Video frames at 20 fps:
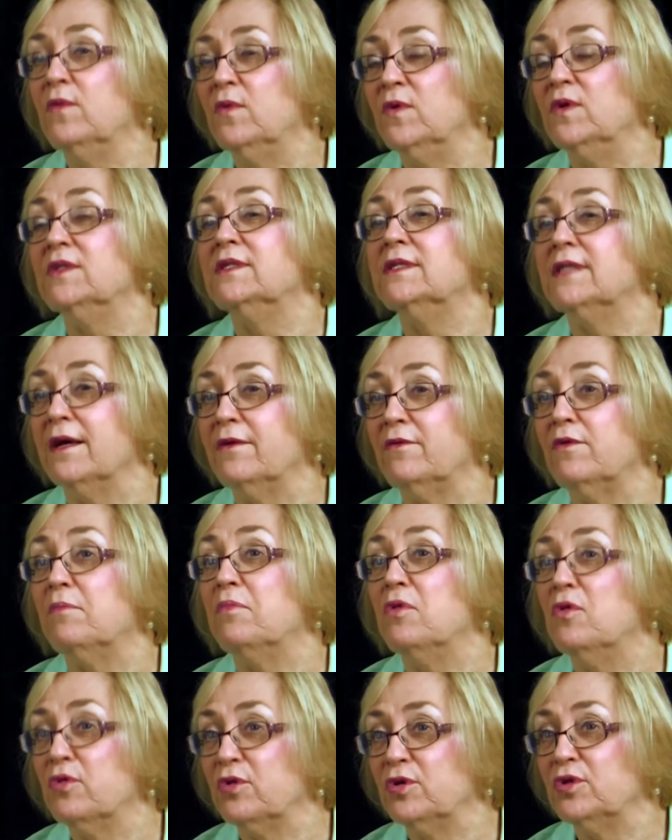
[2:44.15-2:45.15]
was uh,
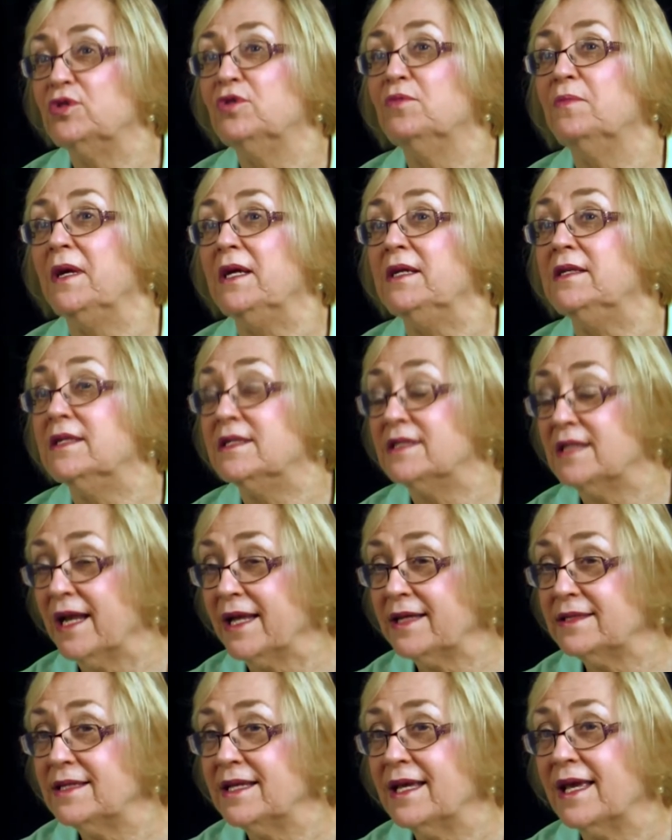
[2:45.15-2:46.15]
reported to be
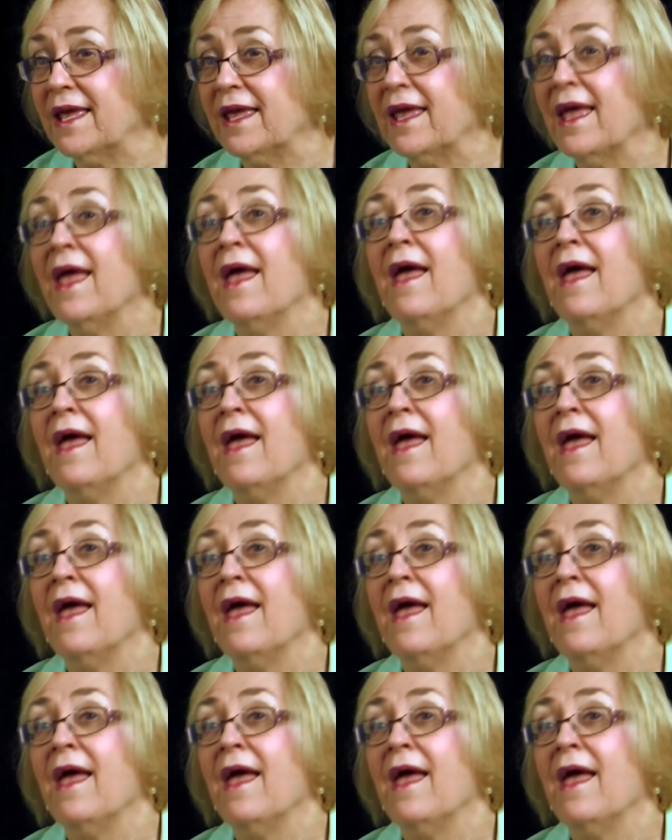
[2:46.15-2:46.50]
dyslexic.